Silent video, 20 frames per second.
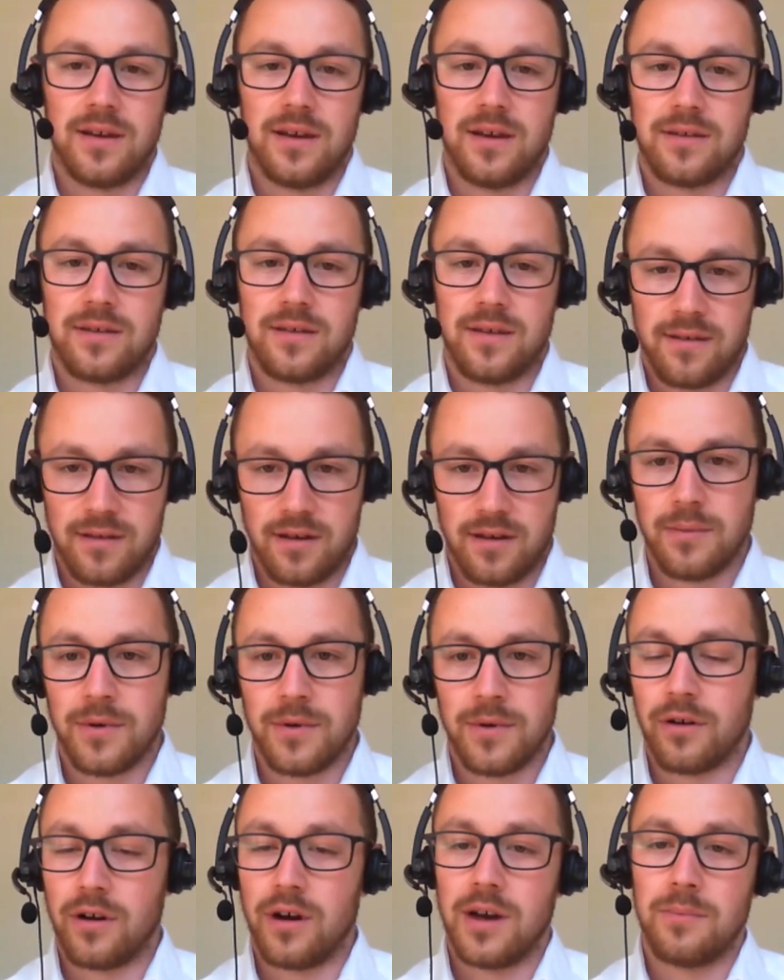to
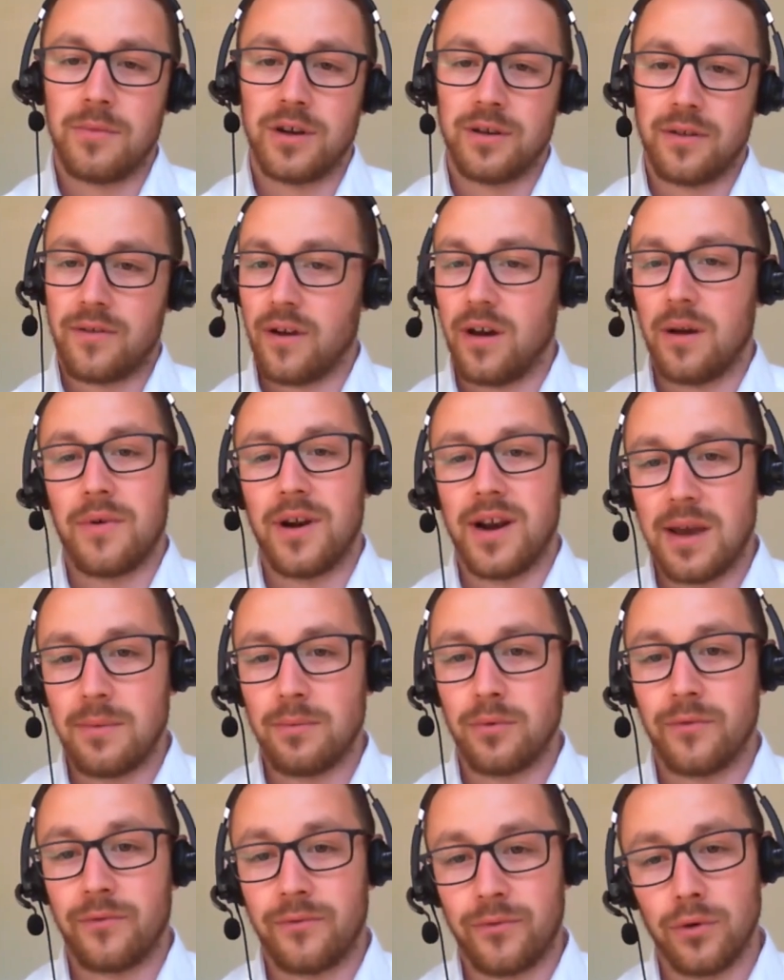cybercrime and
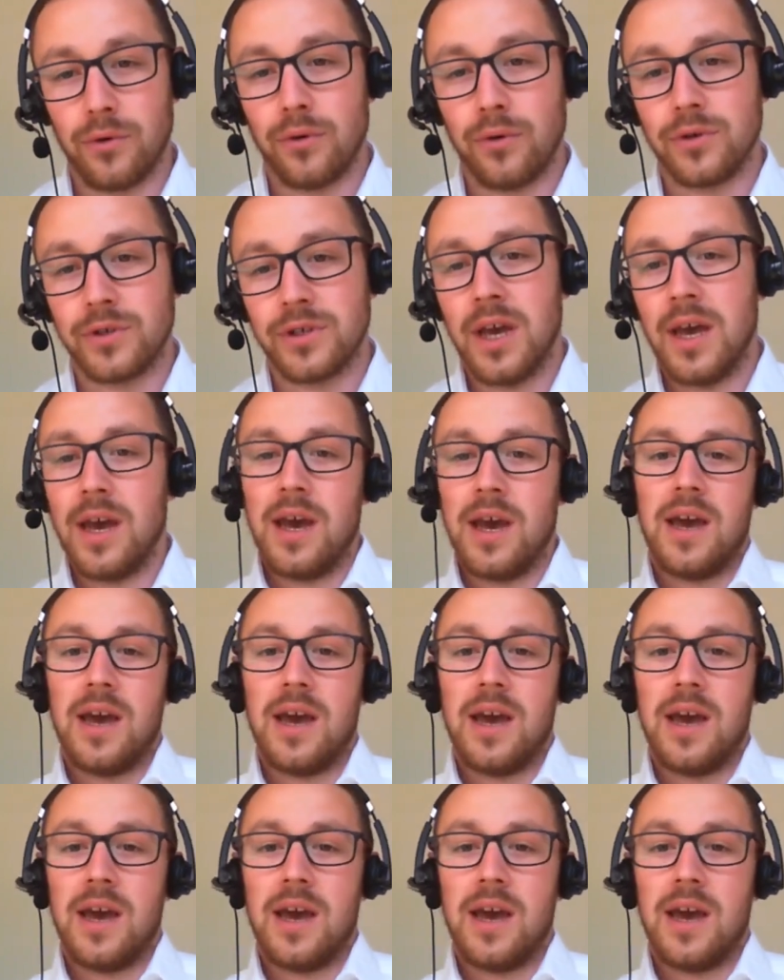cyber-enabled fraud.